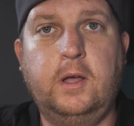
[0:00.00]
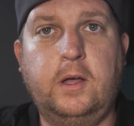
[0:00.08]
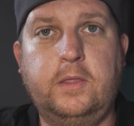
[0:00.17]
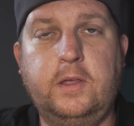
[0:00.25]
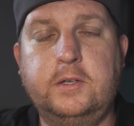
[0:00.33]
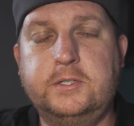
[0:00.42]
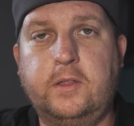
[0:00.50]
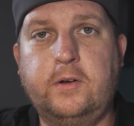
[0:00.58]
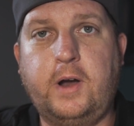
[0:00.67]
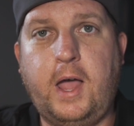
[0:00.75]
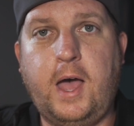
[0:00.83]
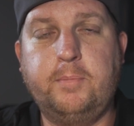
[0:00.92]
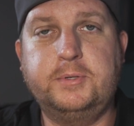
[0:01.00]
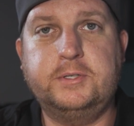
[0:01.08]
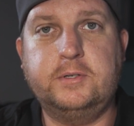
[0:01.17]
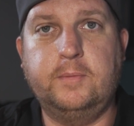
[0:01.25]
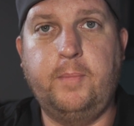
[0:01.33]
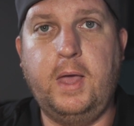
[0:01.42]
These other
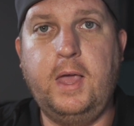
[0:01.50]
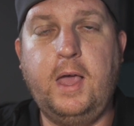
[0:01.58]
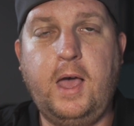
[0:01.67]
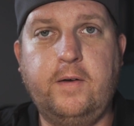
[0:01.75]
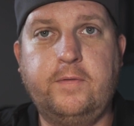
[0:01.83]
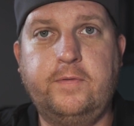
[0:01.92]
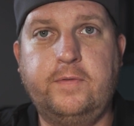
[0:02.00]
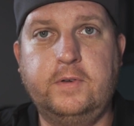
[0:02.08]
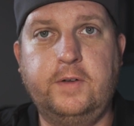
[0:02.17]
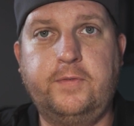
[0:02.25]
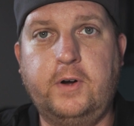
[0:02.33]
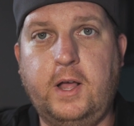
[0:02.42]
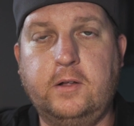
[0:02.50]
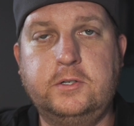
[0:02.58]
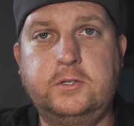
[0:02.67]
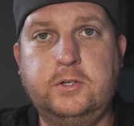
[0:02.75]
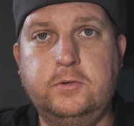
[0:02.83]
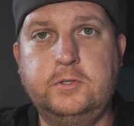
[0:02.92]
apps may have different
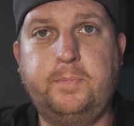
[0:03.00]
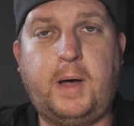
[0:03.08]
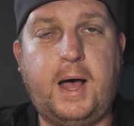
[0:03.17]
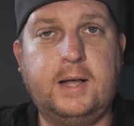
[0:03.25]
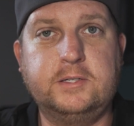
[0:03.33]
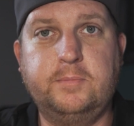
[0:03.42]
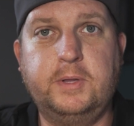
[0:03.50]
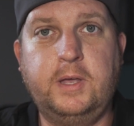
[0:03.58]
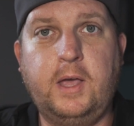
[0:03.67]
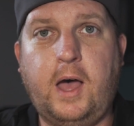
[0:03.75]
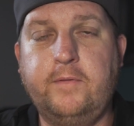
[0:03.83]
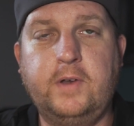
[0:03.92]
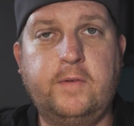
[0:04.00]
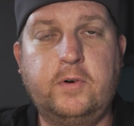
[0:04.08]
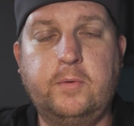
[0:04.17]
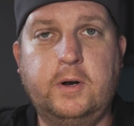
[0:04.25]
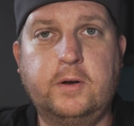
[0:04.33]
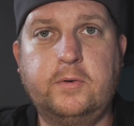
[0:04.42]
altitudes, possibly. I've never
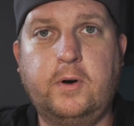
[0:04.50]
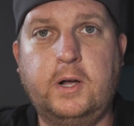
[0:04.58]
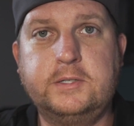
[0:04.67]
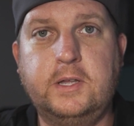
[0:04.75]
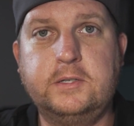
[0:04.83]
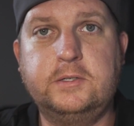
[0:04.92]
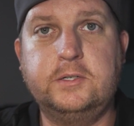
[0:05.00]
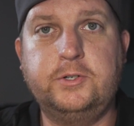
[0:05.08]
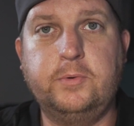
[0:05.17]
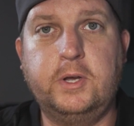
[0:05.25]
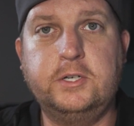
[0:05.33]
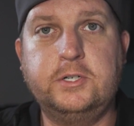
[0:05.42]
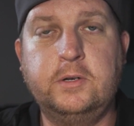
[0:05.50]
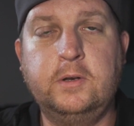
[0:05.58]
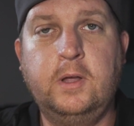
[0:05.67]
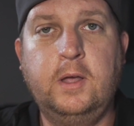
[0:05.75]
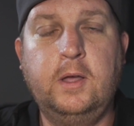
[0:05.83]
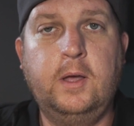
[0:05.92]
run across that situation,
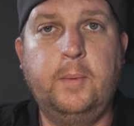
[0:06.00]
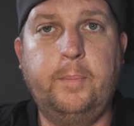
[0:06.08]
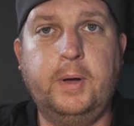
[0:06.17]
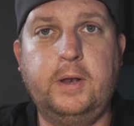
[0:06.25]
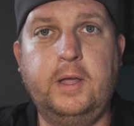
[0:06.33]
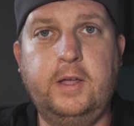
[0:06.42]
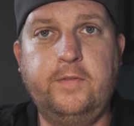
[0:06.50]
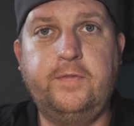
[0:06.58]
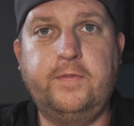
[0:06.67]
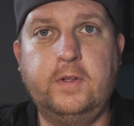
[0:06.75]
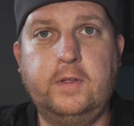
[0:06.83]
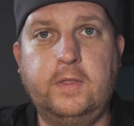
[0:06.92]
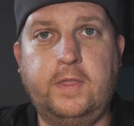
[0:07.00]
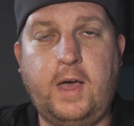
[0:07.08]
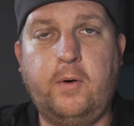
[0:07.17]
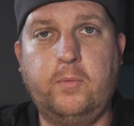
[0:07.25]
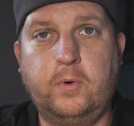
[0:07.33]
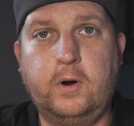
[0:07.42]
but if
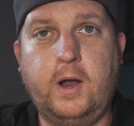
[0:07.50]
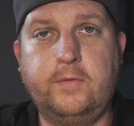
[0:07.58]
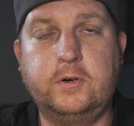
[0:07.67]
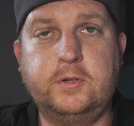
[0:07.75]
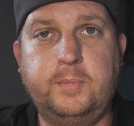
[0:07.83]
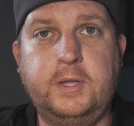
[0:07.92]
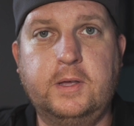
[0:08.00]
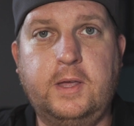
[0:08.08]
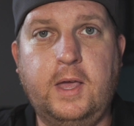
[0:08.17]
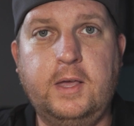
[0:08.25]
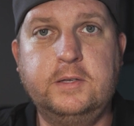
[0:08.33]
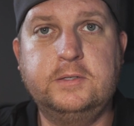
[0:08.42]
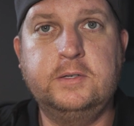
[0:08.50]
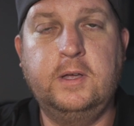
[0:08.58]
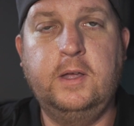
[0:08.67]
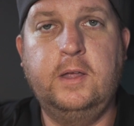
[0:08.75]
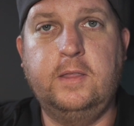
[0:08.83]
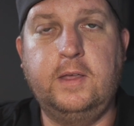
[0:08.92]
that were ever to be the case,
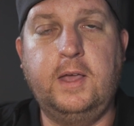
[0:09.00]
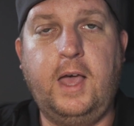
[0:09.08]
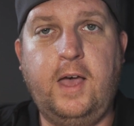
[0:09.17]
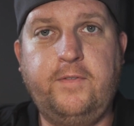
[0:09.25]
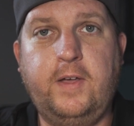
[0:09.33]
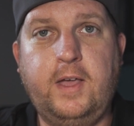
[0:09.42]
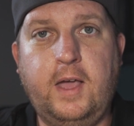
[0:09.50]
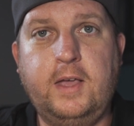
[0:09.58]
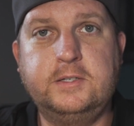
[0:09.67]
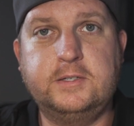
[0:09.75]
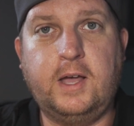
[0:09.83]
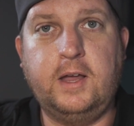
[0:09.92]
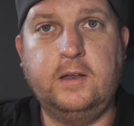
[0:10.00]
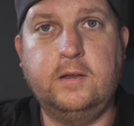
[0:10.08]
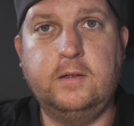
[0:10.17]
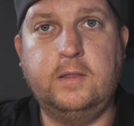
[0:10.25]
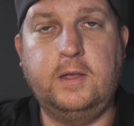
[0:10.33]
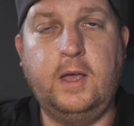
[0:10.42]
the FAA site,
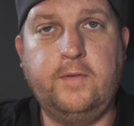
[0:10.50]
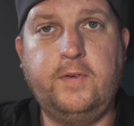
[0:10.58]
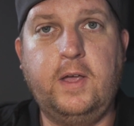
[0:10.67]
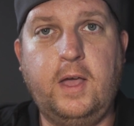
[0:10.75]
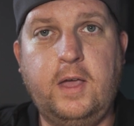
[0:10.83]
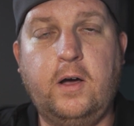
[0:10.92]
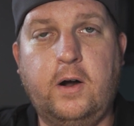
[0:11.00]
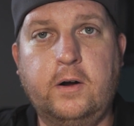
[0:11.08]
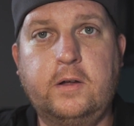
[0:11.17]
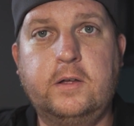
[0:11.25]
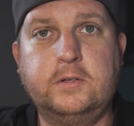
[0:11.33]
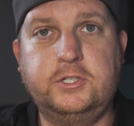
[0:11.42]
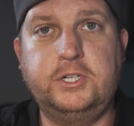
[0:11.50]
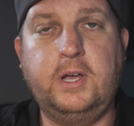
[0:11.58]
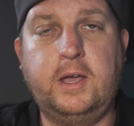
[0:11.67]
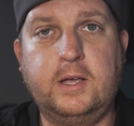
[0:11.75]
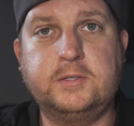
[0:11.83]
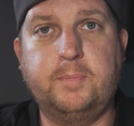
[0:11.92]
the FAA
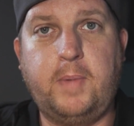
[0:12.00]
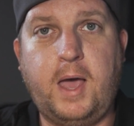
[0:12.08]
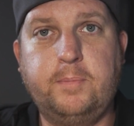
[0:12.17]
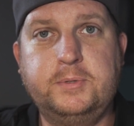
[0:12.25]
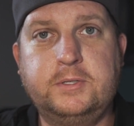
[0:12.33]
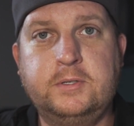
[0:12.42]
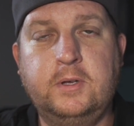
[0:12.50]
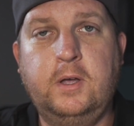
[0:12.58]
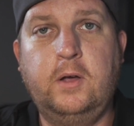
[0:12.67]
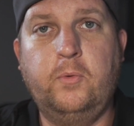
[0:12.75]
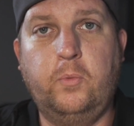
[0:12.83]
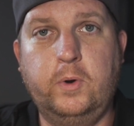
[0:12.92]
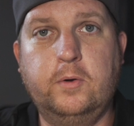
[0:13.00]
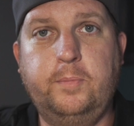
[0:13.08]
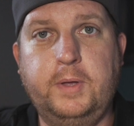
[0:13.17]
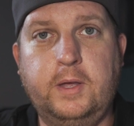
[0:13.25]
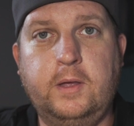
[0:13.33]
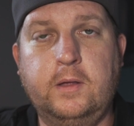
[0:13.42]
ArcGIS maps, will
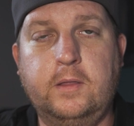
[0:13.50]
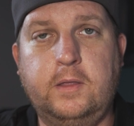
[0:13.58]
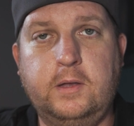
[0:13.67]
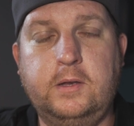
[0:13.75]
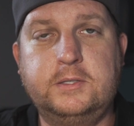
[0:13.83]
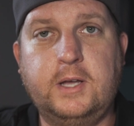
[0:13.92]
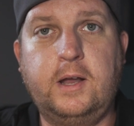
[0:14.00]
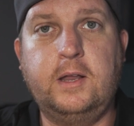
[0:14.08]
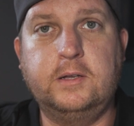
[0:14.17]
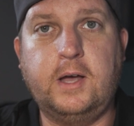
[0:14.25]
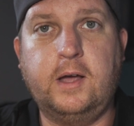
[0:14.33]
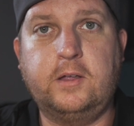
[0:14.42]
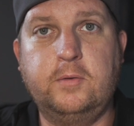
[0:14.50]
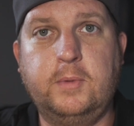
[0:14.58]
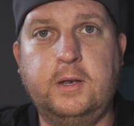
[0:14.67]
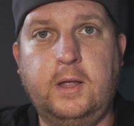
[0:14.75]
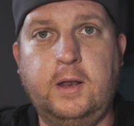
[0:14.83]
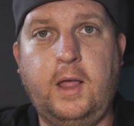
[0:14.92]
be the deciding
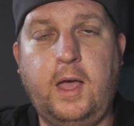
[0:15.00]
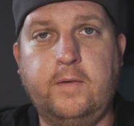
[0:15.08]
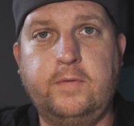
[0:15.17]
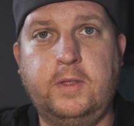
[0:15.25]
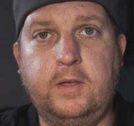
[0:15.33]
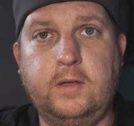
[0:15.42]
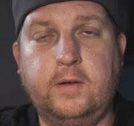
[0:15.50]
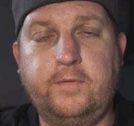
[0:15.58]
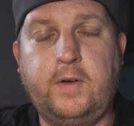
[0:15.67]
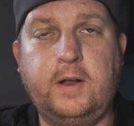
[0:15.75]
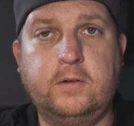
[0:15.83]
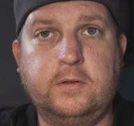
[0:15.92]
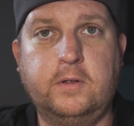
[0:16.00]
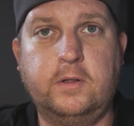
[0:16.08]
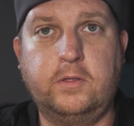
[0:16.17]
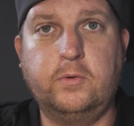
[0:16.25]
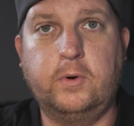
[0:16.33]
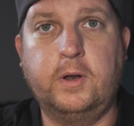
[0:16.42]
document and have the final
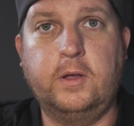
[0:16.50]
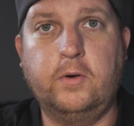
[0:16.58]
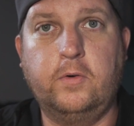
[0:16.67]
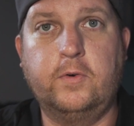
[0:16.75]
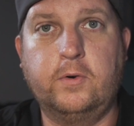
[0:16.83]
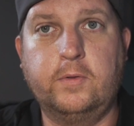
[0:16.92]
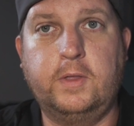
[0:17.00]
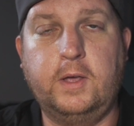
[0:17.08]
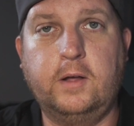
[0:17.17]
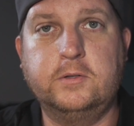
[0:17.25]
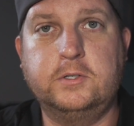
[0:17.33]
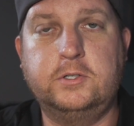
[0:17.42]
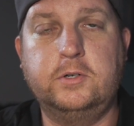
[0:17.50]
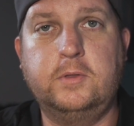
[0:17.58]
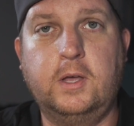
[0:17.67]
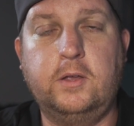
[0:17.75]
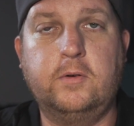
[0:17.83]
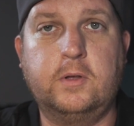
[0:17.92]
authority over the altitude
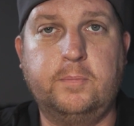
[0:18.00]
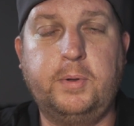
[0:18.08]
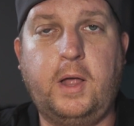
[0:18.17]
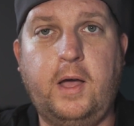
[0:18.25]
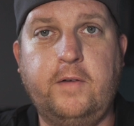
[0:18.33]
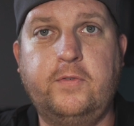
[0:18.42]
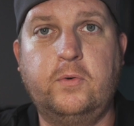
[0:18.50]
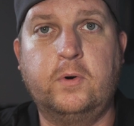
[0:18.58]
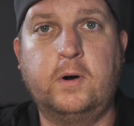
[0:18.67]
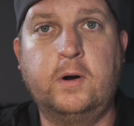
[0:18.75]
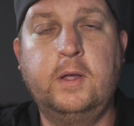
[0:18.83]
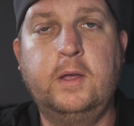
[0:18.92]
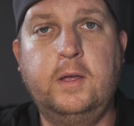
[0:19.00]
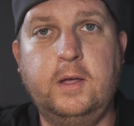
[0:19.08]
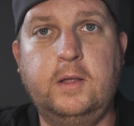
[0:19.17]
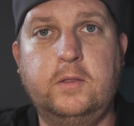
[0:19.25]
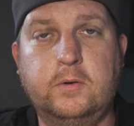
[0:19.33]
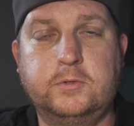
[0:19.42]
that you can apply for
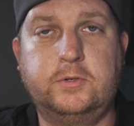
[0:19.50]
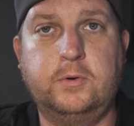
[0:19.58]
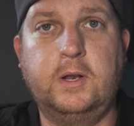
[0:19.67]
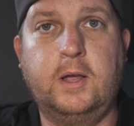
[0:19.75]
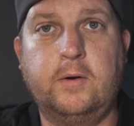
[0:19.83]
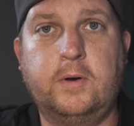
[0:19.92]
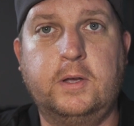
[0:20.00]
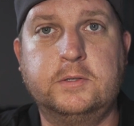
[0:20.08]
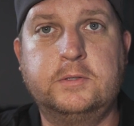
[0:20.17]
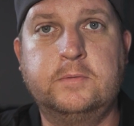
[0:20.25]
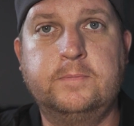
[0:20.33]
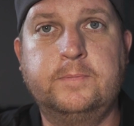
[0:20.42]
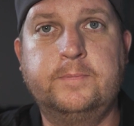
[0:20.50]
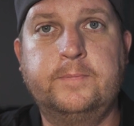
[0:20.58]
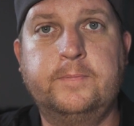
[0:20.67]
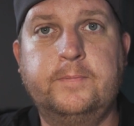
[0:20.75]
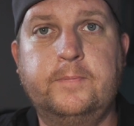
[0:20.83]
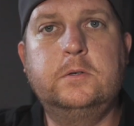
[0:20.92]
in those grid areas.
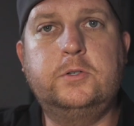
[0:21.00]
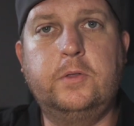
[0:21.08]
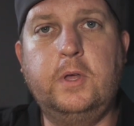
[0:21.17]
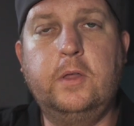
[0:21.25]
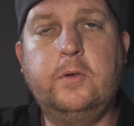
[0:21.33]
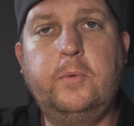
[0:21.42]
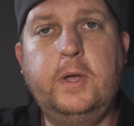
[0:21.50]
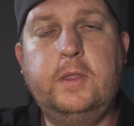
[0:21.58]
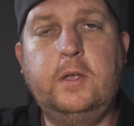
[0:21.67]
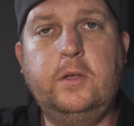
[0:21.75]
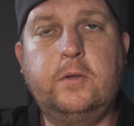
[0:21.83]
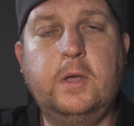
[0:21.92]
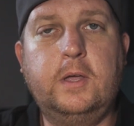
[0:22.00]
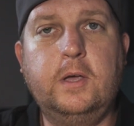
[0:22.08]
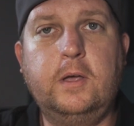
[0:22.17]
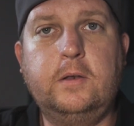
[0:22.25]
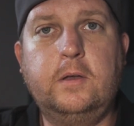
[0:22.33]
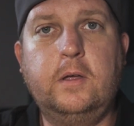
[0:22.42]
So the other way that you can
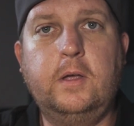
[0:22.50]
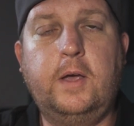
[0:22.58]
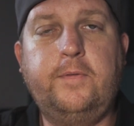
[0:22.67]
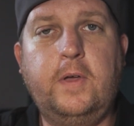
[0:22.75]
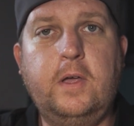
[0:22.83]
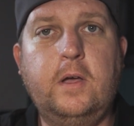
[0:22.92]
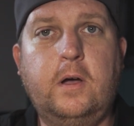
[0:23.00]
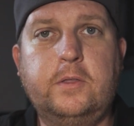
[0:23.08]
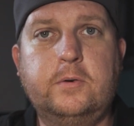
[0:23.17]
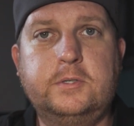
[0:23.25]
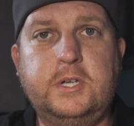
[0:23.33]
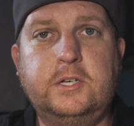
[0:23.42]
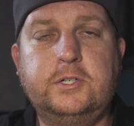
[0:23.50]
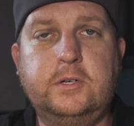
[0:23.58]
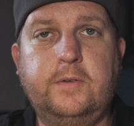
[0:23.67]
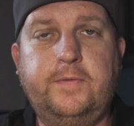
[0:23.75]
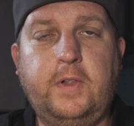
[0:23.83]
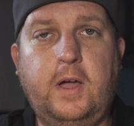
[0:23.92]
get FAA authorization
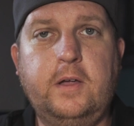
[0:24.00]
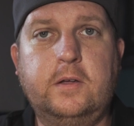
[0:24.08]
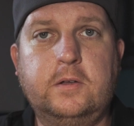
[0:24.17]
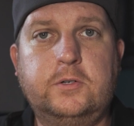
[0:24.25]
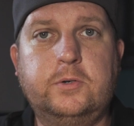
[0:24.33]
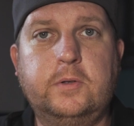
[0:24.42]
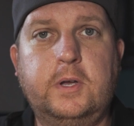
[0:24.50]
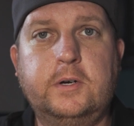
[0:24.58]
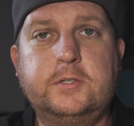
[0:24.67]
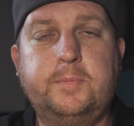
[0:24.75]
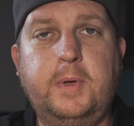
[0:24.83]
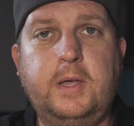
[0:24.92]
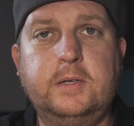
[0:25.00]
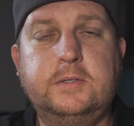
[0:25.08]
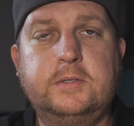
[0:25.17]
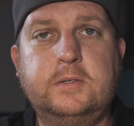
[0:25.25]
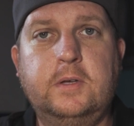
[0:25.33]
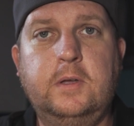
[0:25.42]
to fly in controlled
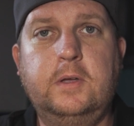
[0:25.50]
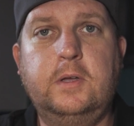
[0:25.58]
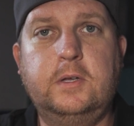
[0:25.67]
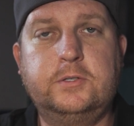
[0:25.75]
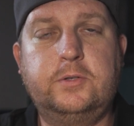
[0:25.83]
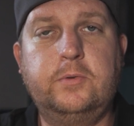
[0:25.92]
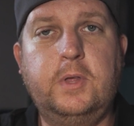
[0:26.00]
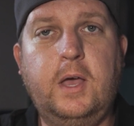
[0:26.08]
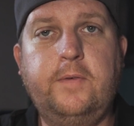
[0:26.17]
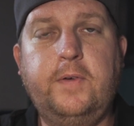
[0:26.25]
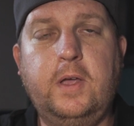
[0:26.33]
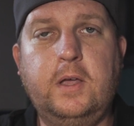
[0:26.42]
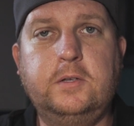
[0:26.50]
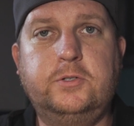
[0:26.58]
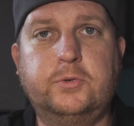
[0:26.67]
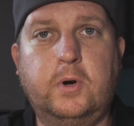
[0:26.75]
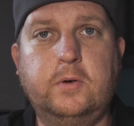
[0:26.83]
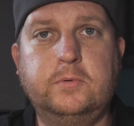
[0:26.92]
airspace is through the FAA
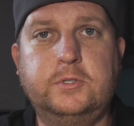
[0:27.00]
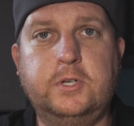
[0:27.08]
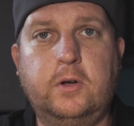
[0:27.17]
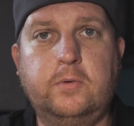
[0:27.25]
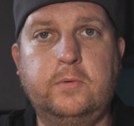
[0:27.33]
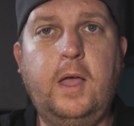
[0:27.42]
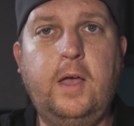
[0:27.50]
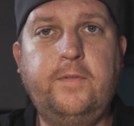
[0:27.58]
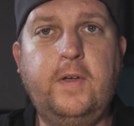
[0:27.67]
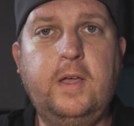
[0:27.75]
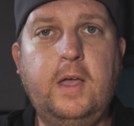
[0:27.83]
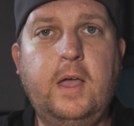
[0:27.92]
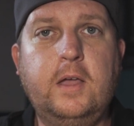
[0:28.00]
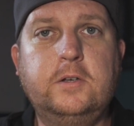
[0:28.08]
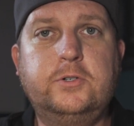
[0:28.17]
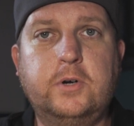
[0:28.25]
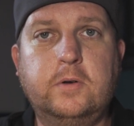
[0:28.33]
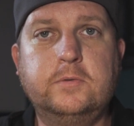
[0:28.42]
Dronezone,
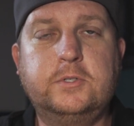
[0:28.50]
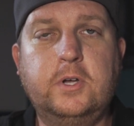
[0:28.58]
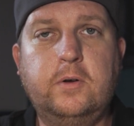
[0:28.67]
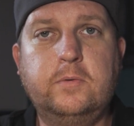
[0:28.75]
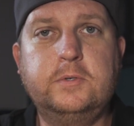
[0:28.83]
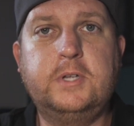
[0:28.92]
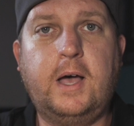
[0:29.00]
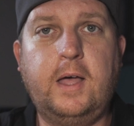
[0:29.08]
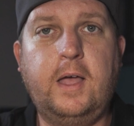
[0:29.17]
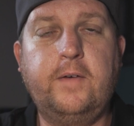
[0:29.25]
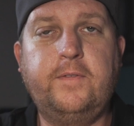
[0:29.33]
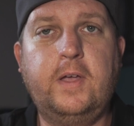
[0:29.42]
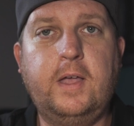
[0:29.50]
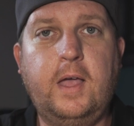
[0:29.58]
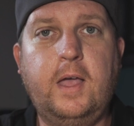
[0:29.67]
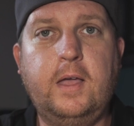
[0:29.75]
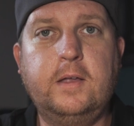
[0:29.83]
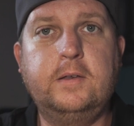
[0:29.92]

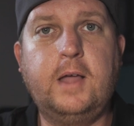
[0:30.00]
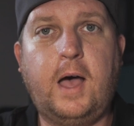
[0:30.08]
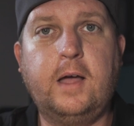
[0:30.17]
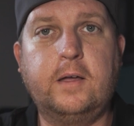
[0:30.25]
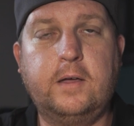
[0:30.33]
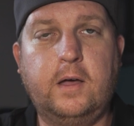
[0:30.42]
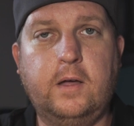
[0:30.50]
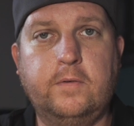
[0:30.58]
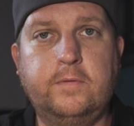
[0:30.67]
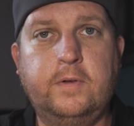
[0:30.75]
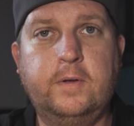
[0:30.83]
FAADronezone.faa.gov.